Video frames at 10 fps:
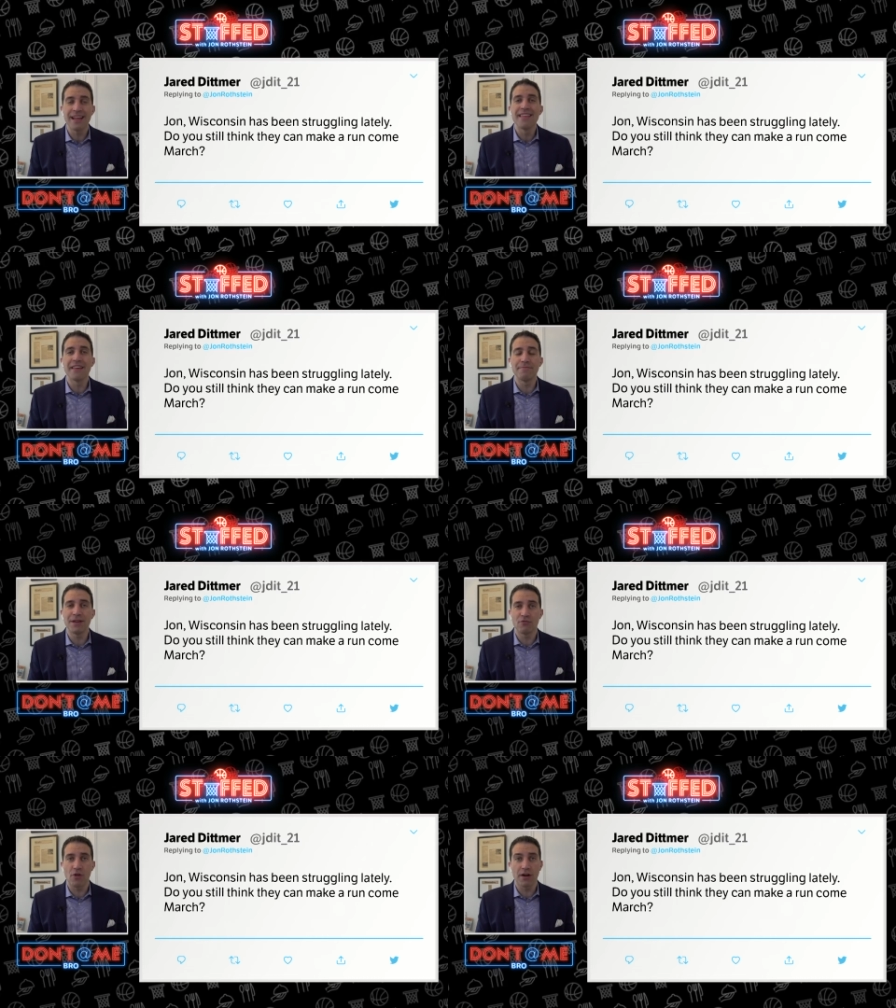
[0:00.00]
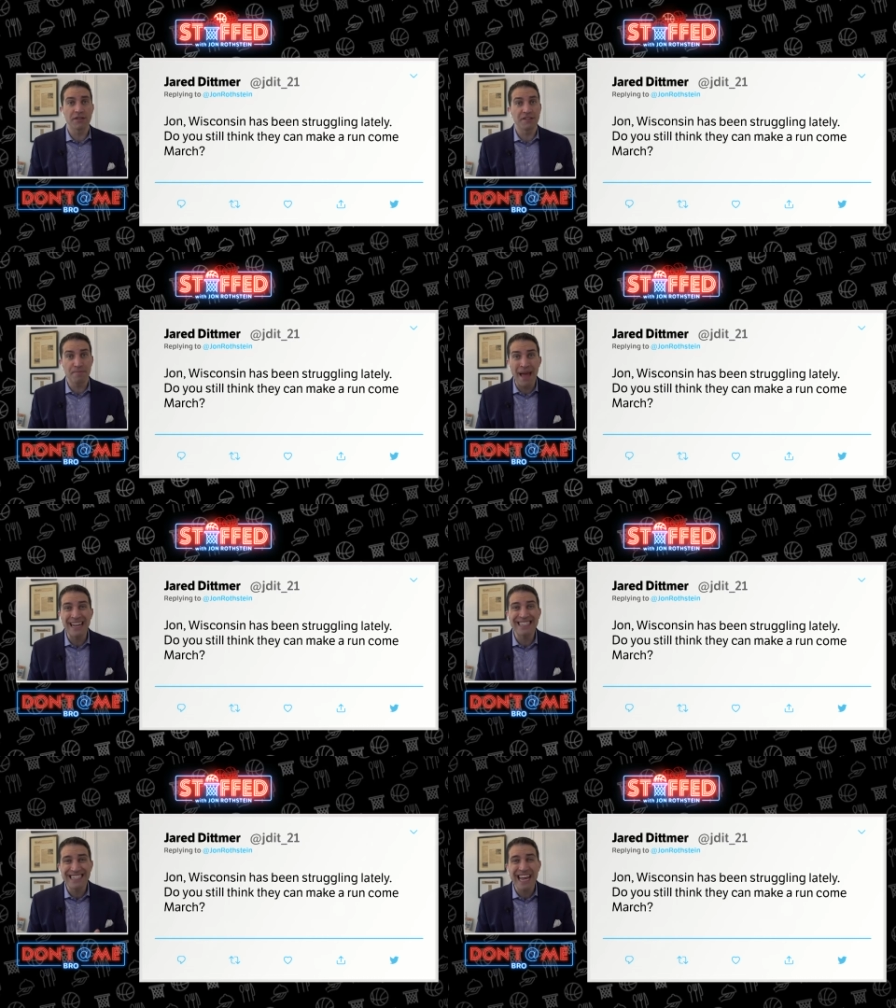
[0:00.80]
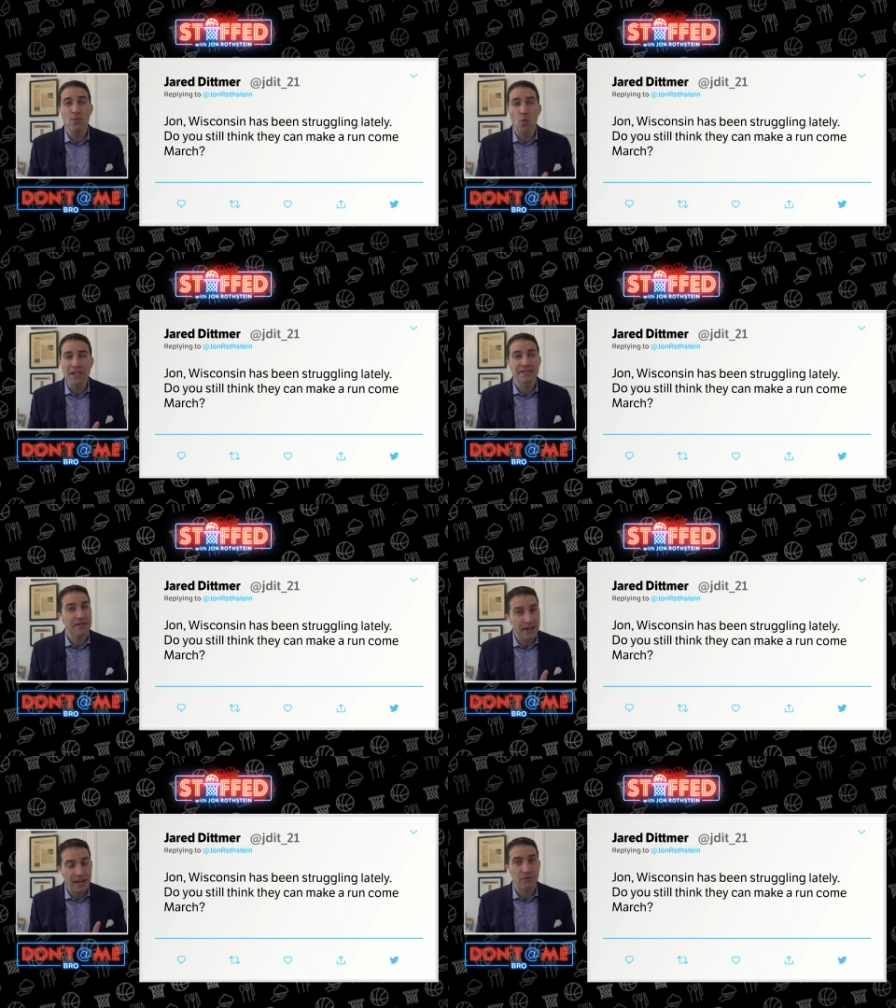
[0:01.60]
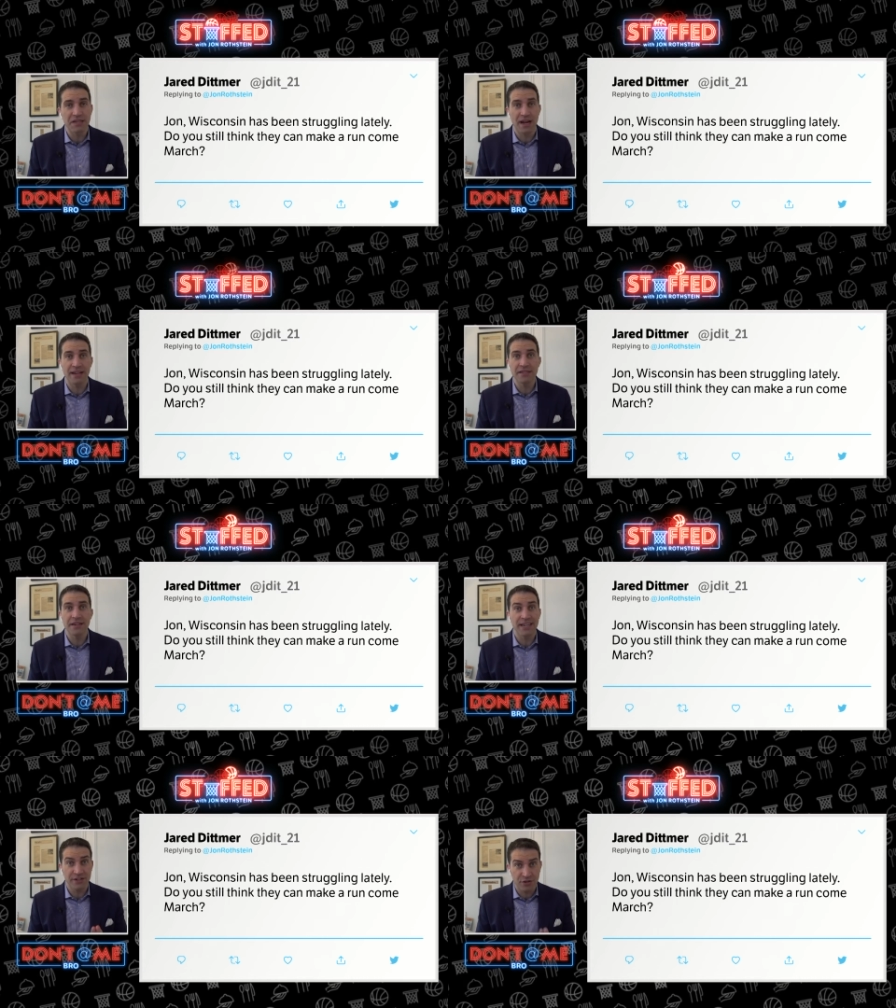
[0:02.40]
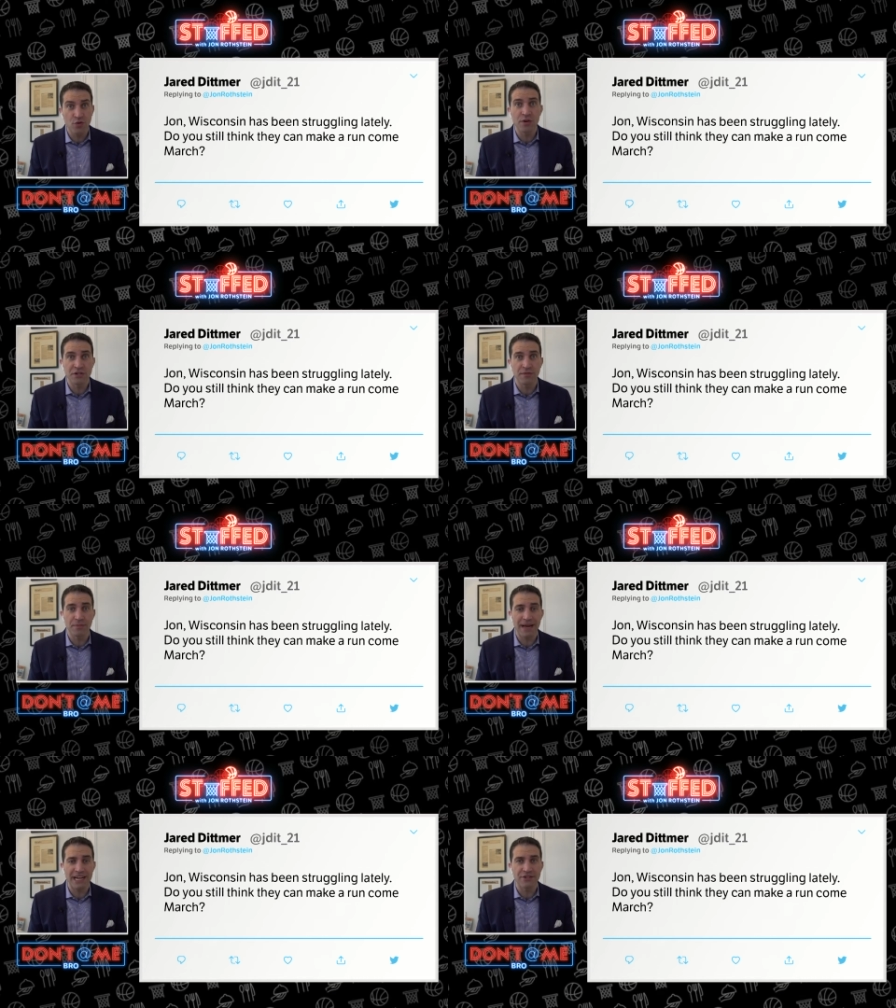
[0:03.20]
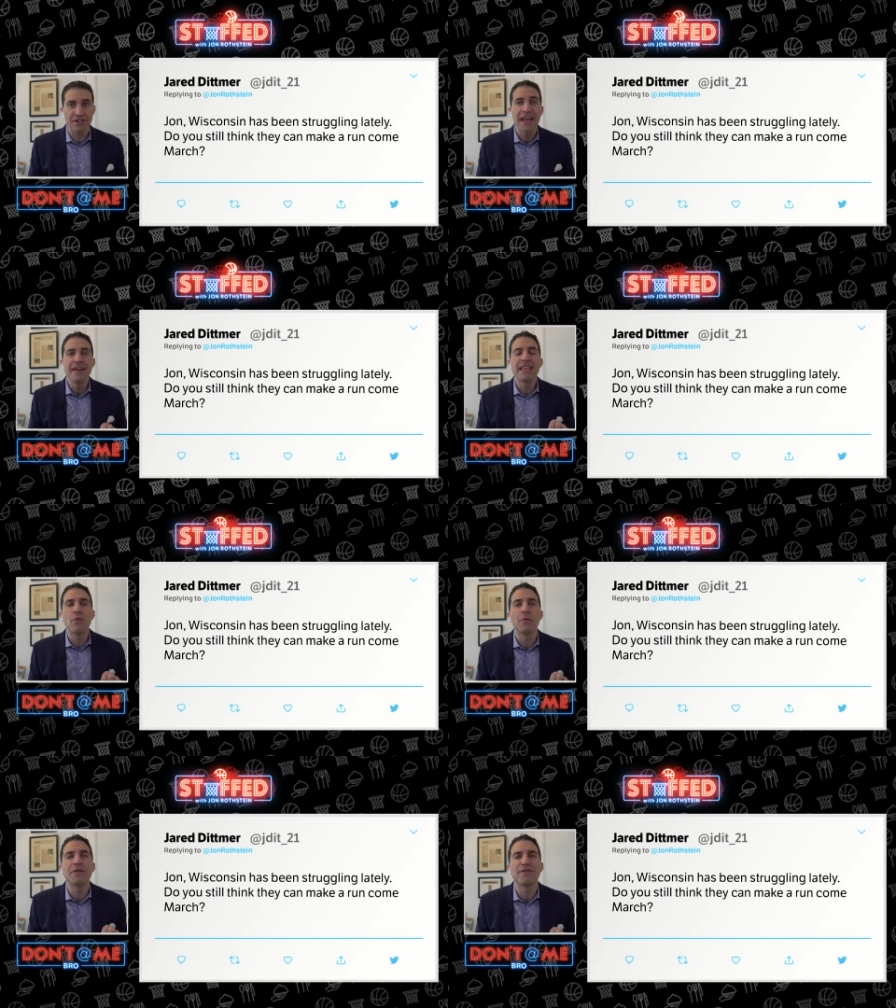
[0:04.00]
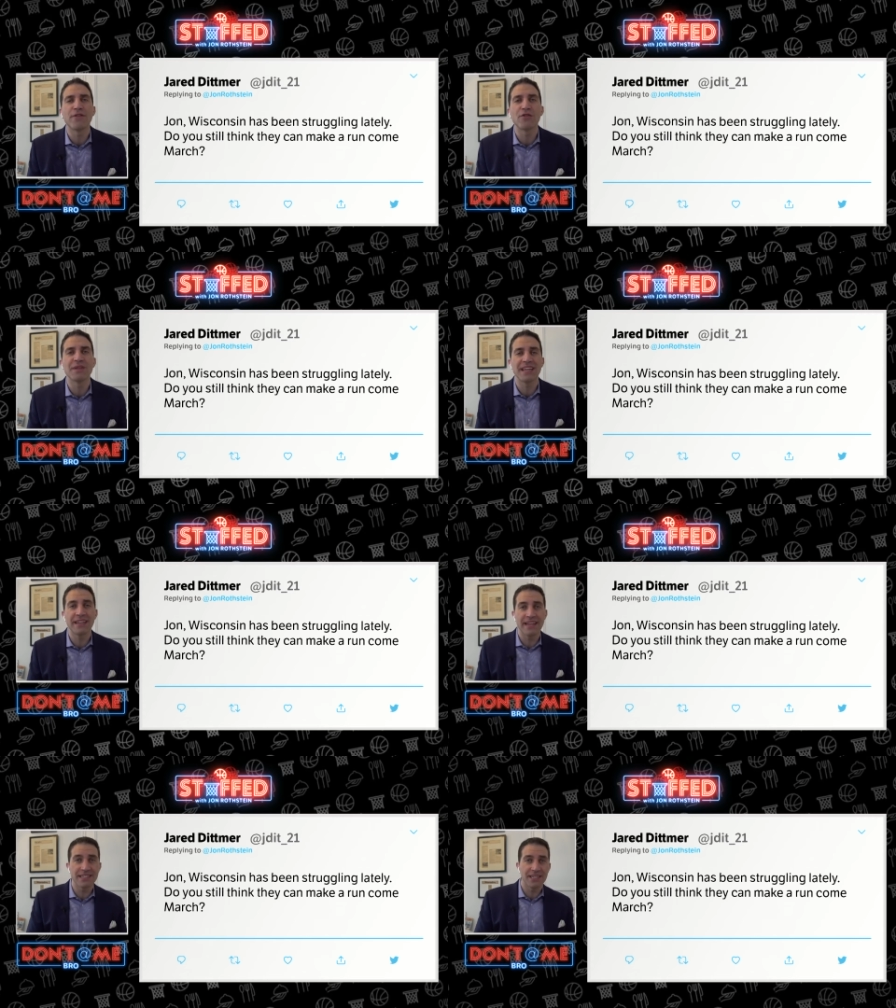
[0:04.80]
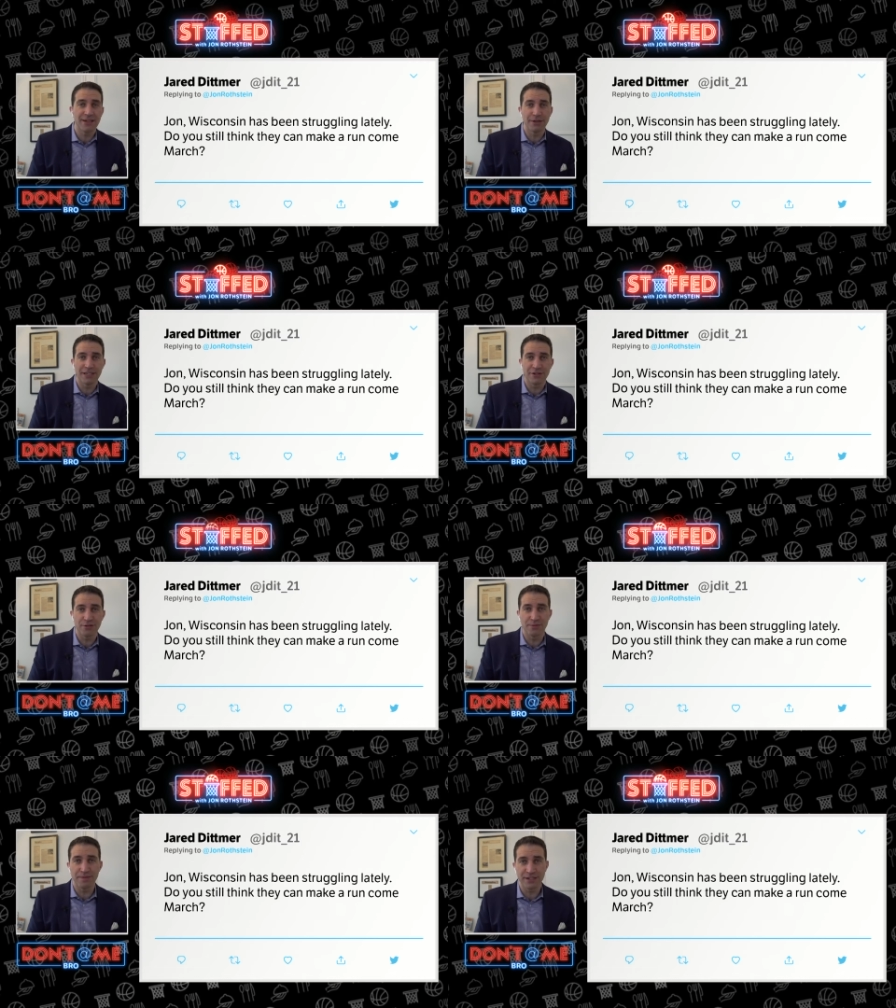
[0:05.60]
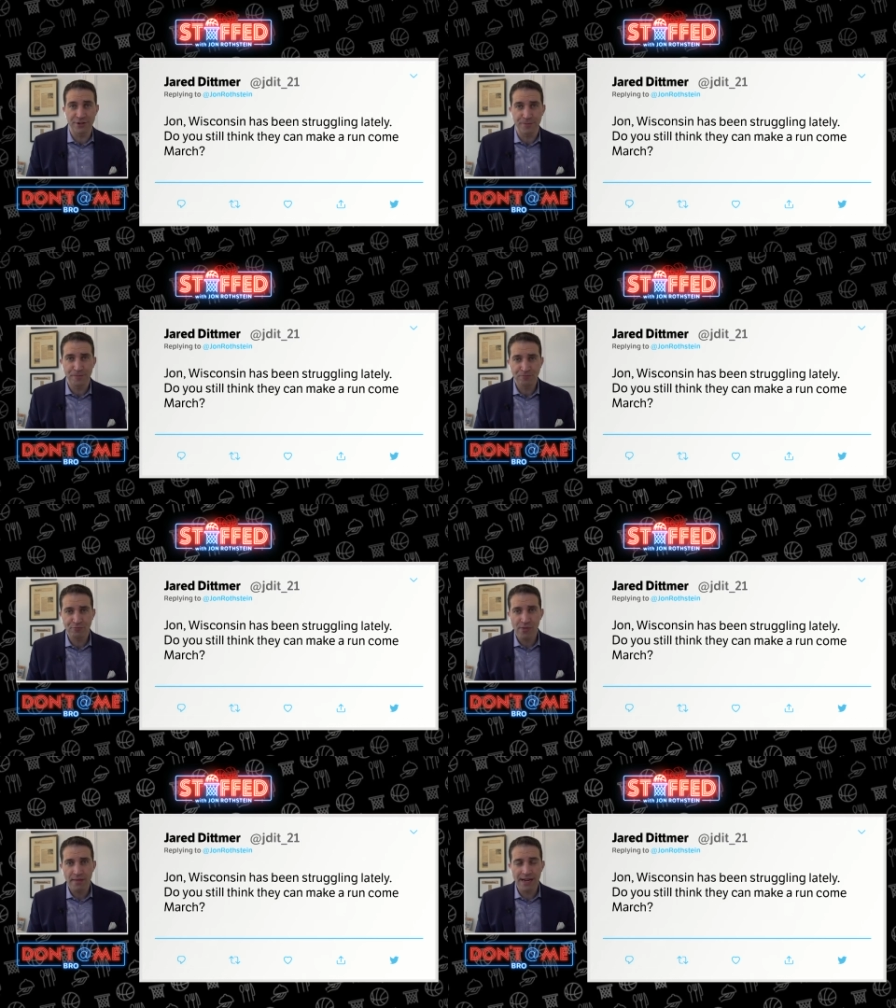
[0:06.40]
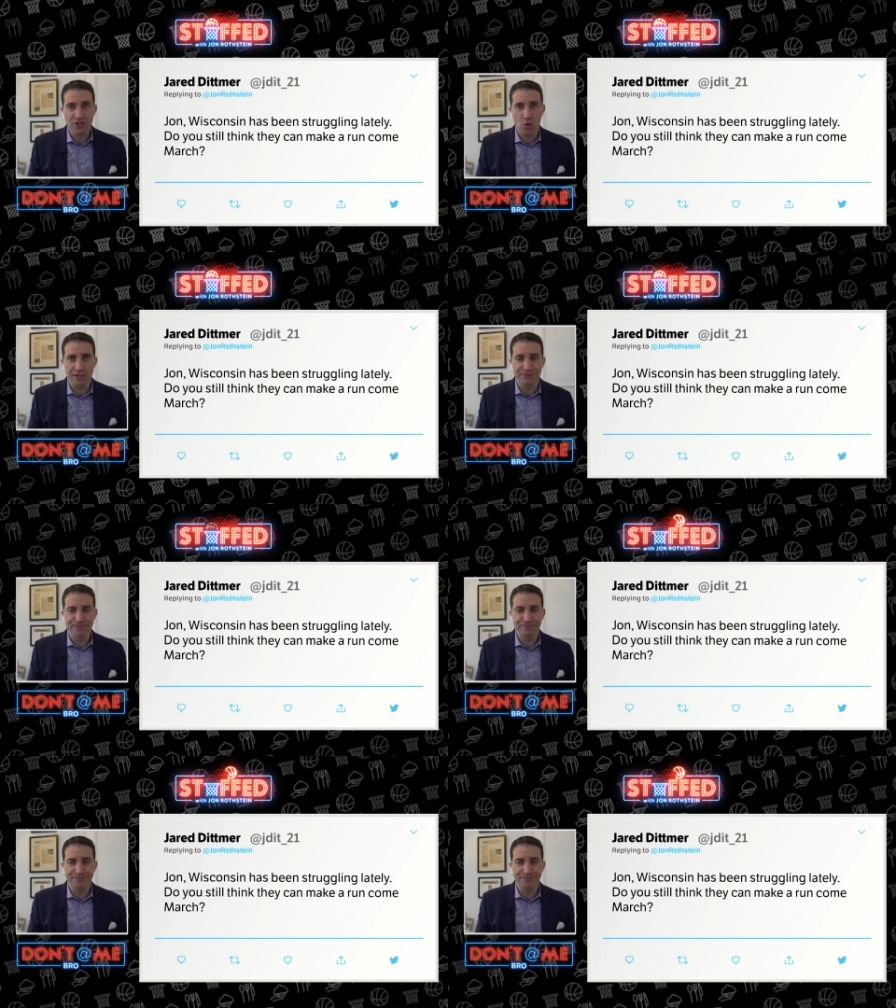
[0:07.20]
They've beaten Rutgers. If Penn State wins tonight at Wisconsin and gets 2 wins over the Badgers, they will be firmly in the NCAA tournament picture. Next question.